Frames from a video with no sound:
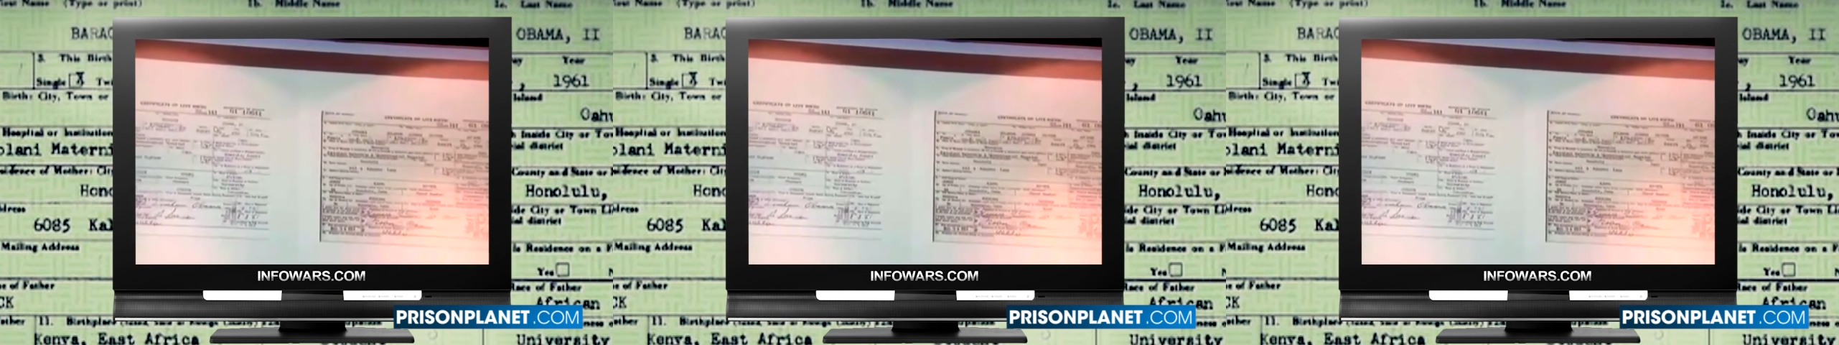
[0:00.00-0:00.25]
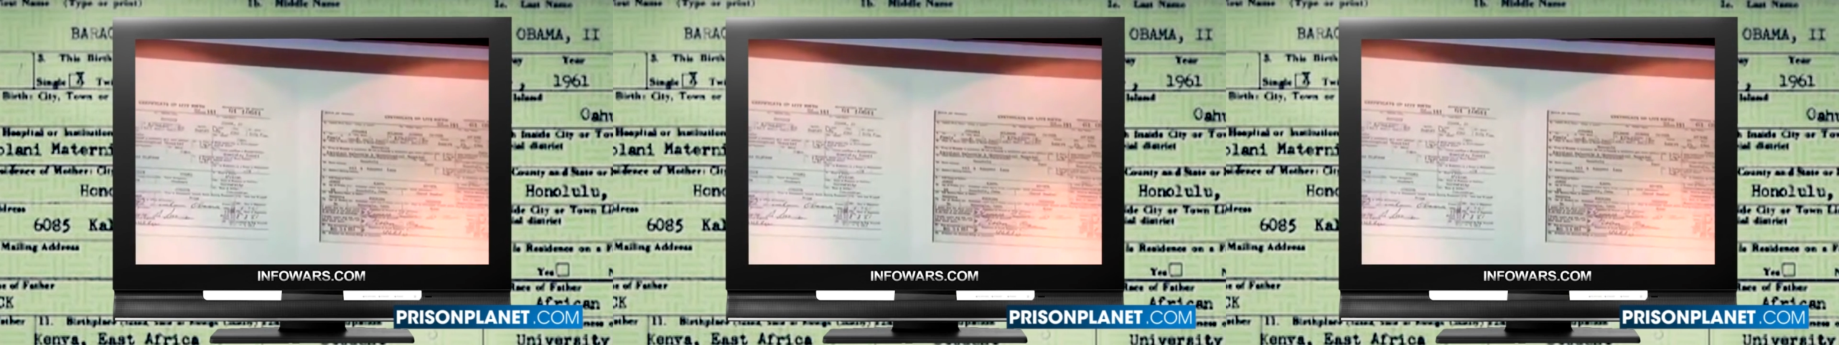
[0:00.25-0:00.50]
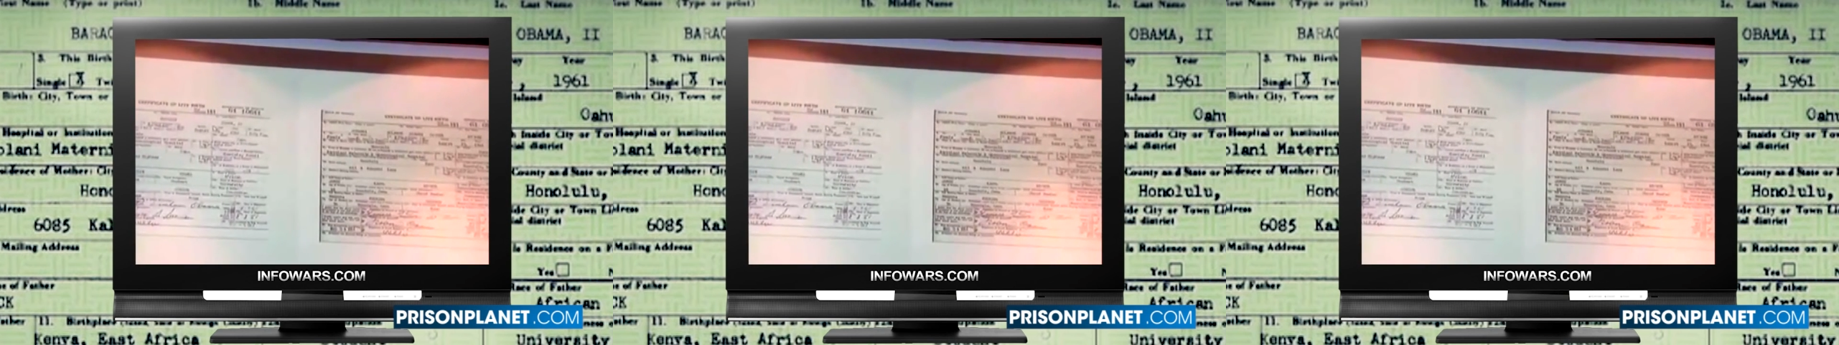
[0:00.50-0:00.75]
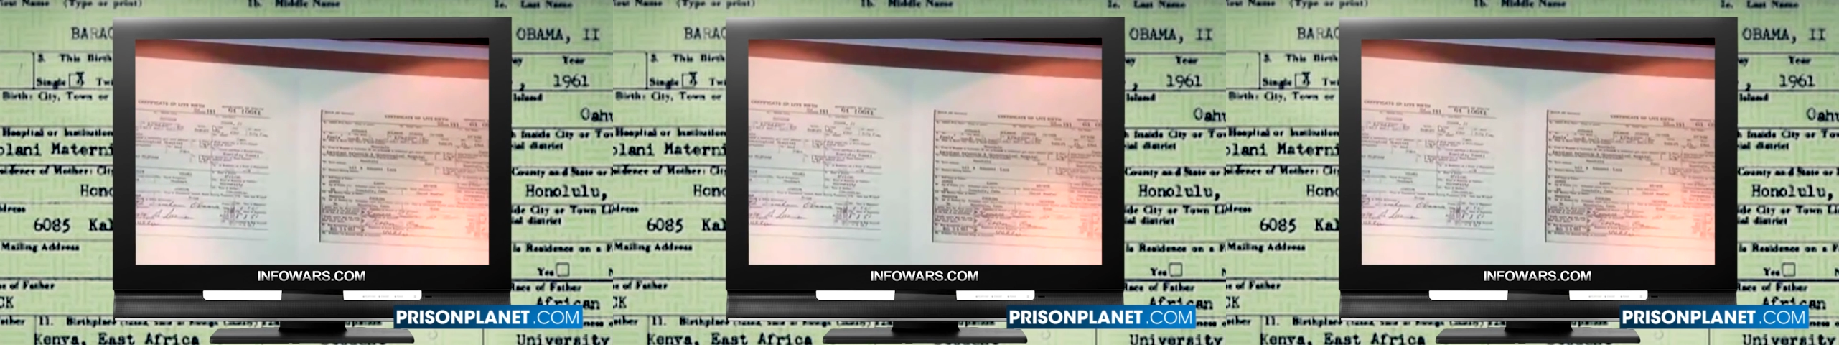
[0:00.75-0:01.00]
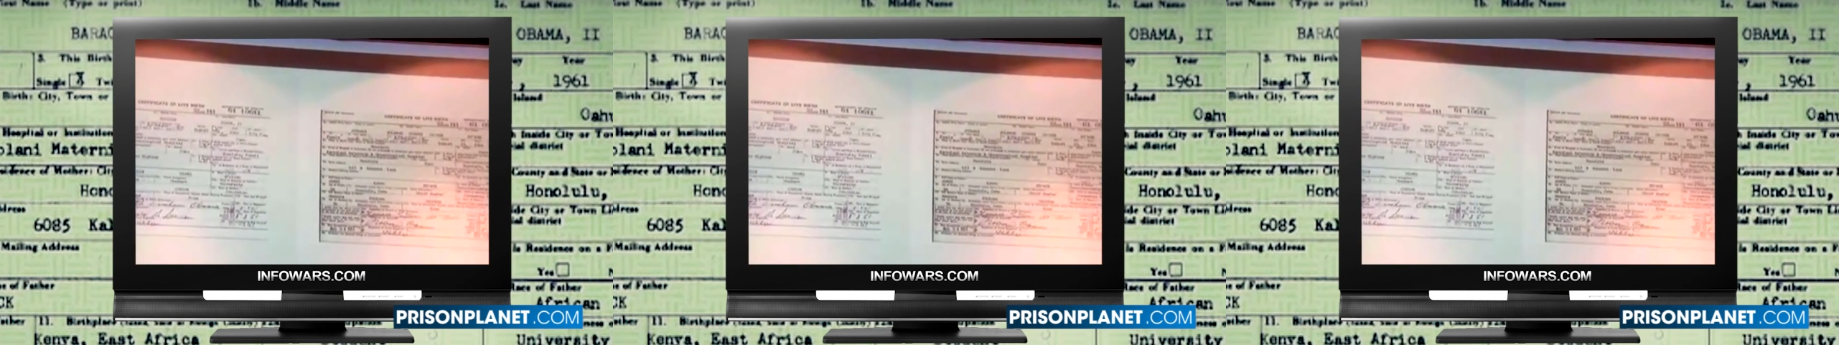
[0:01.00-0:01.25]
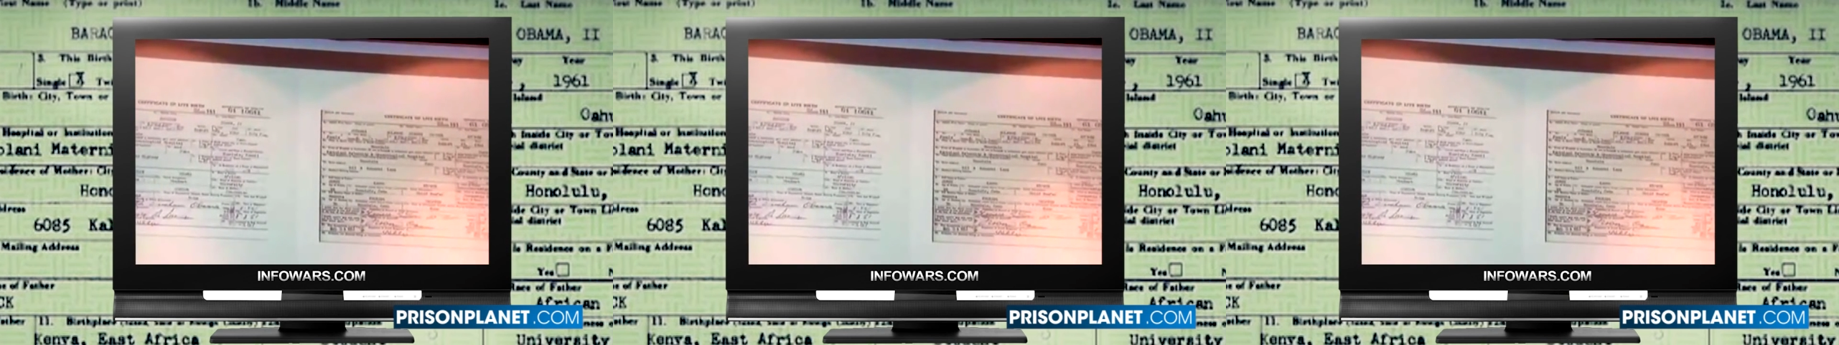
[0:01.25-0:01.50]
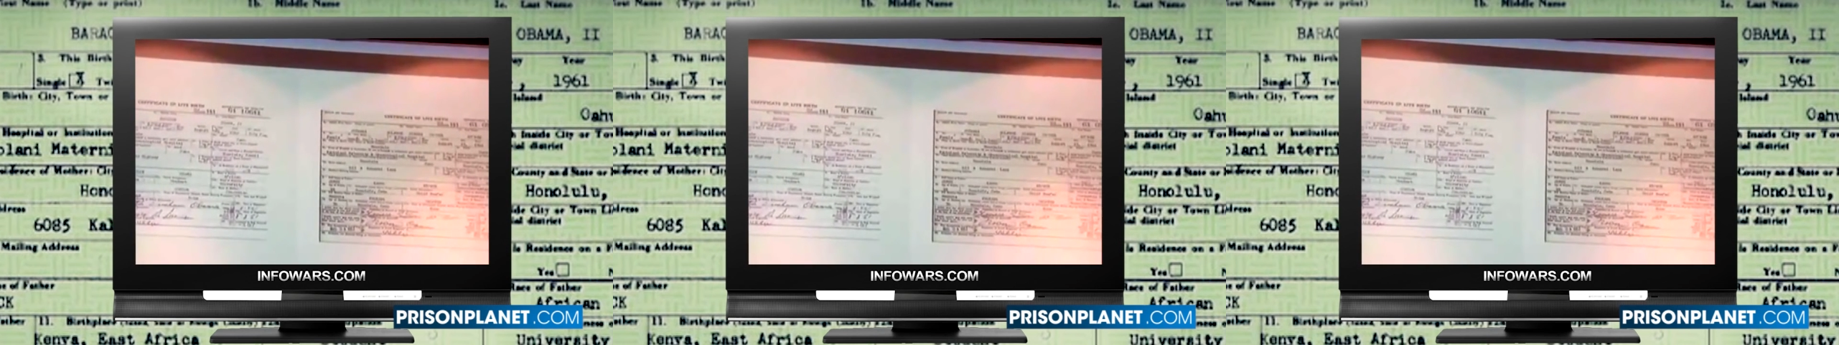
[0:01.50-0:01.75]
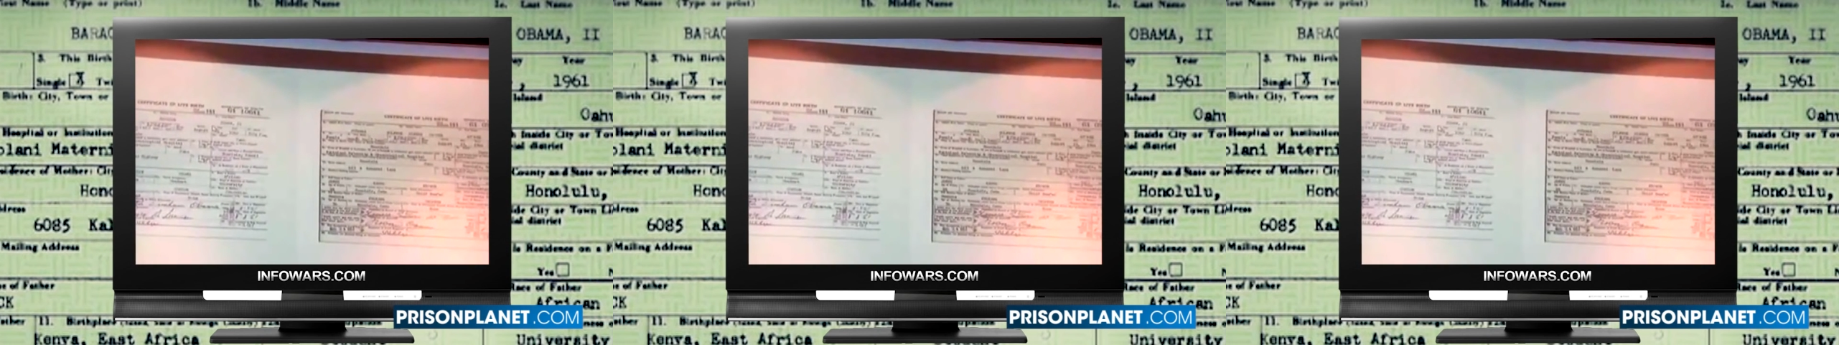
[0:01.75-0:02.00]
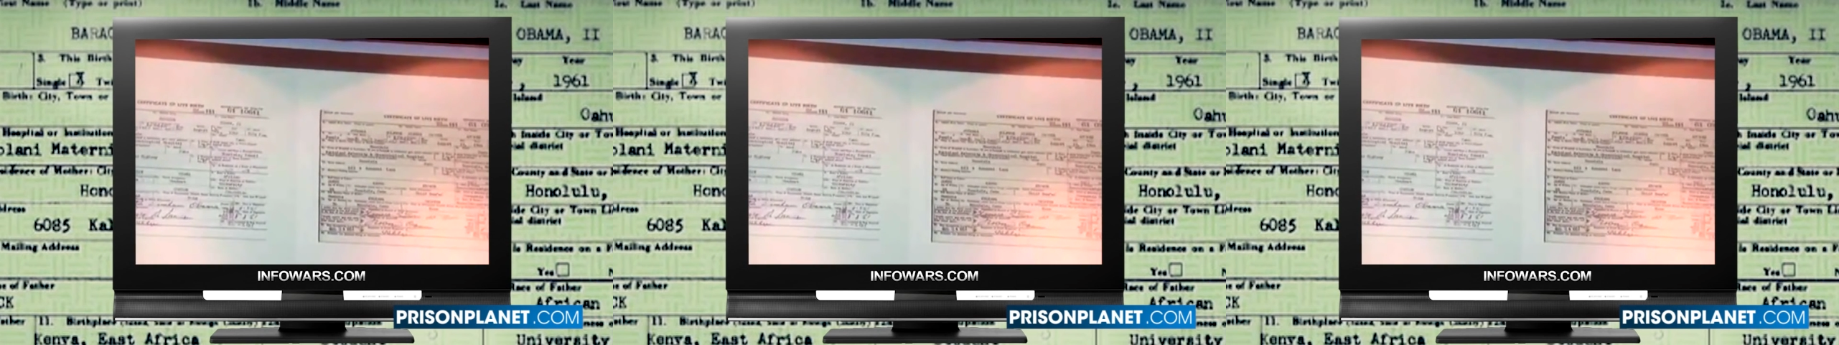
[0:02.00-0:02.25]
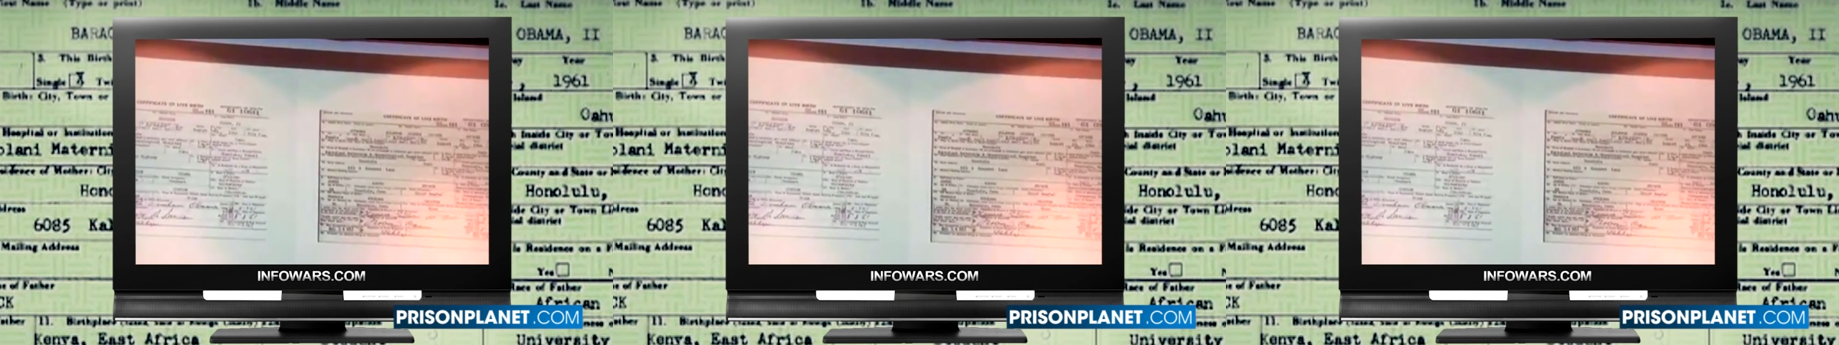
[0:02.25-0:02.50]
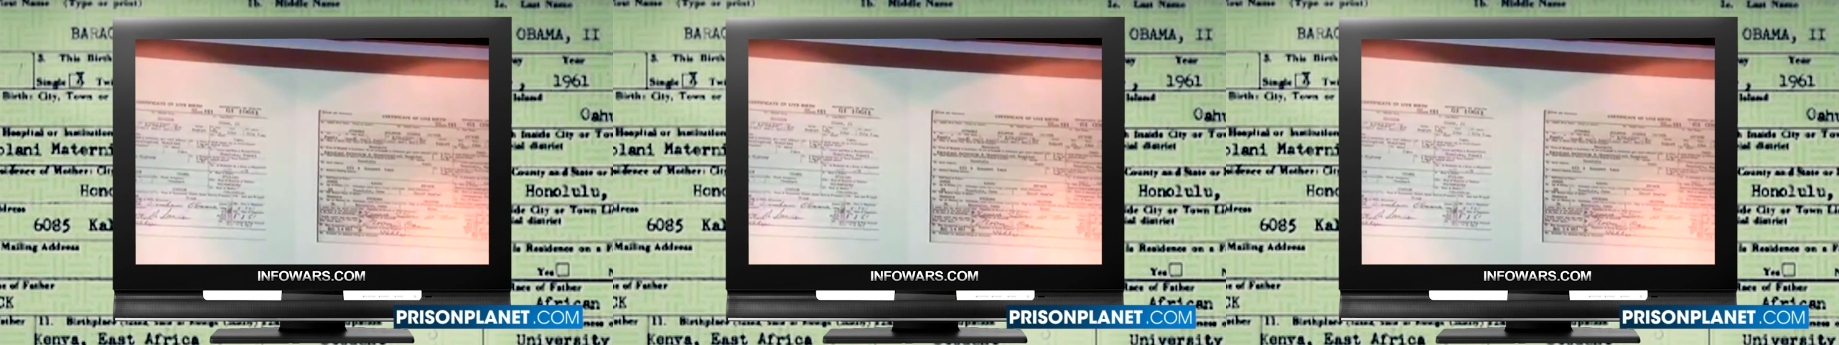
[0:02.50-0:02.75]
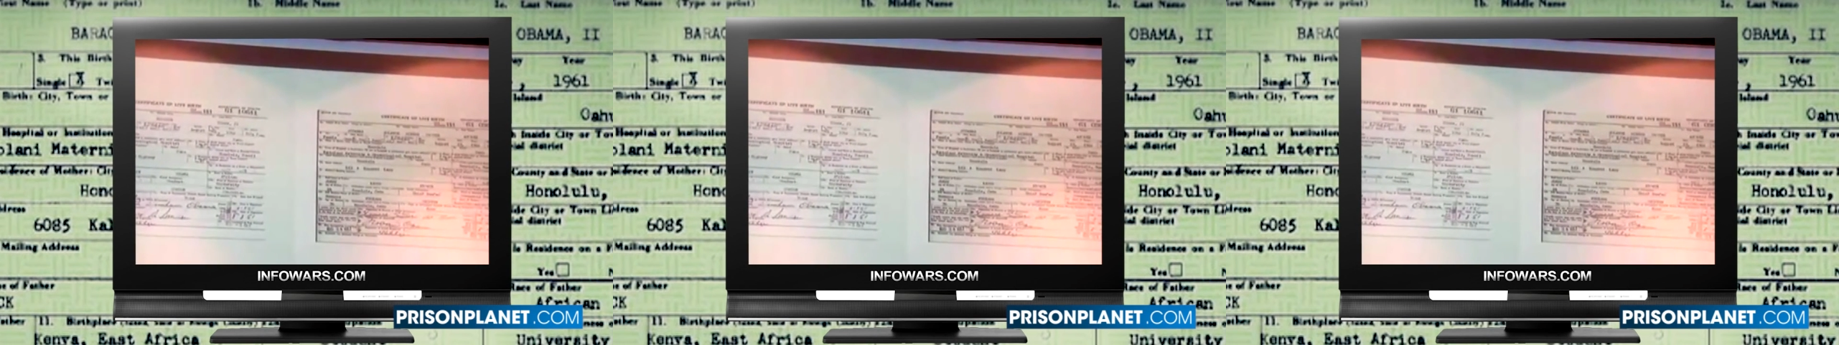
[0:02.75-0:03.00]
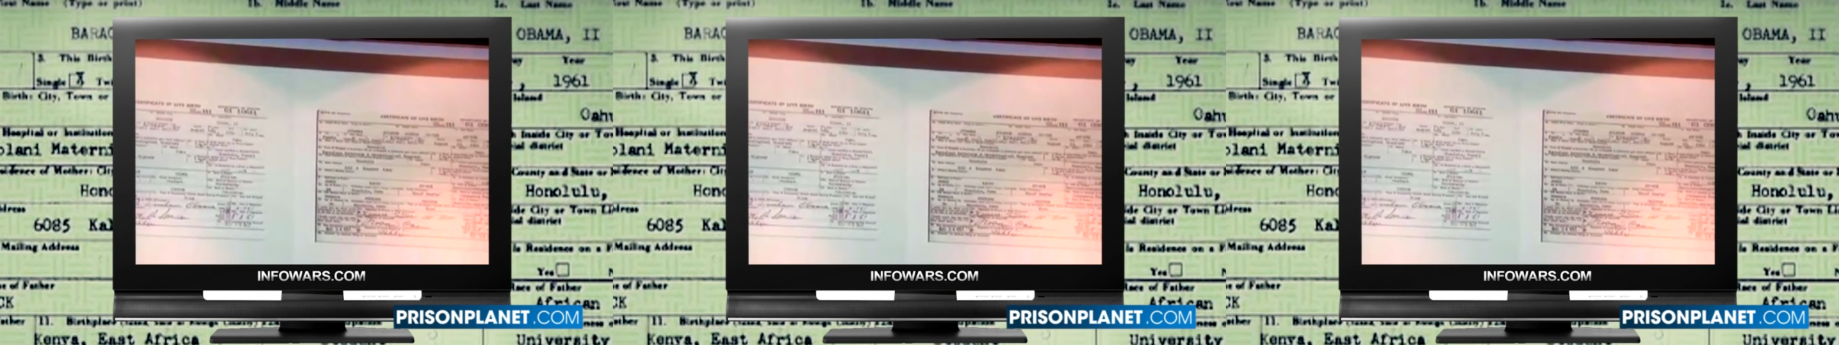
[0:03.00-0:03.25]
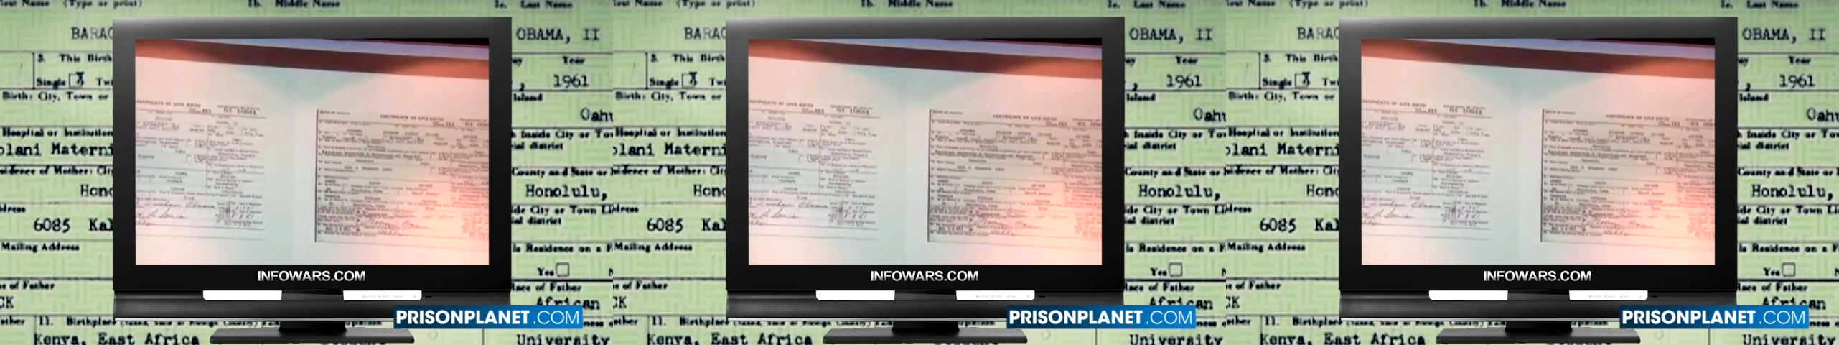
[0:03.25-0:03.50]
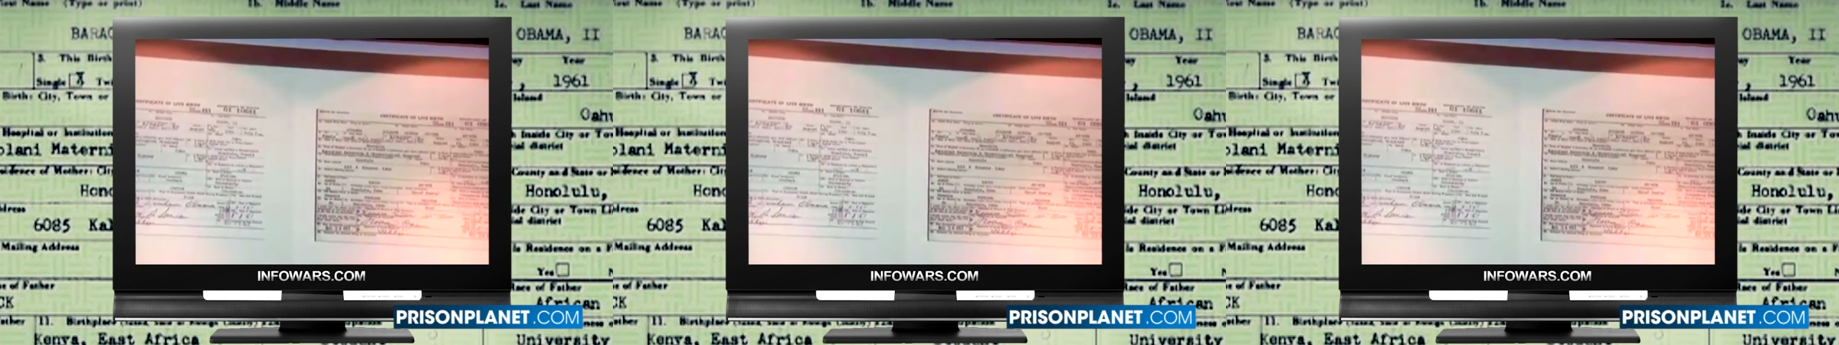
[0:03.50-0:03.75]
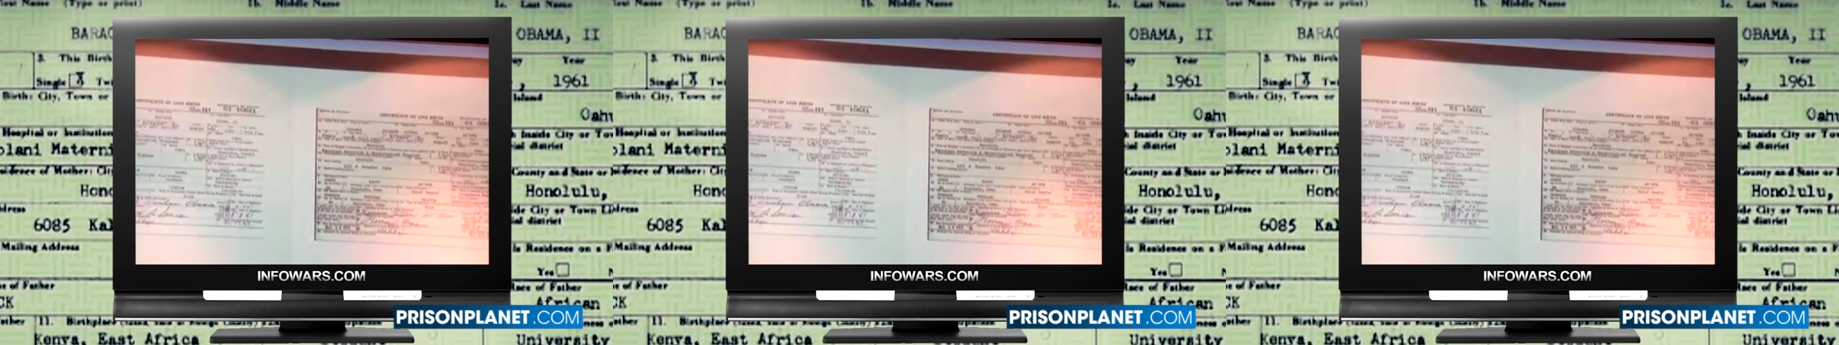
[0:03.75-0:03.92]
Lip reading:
(no speaker visible)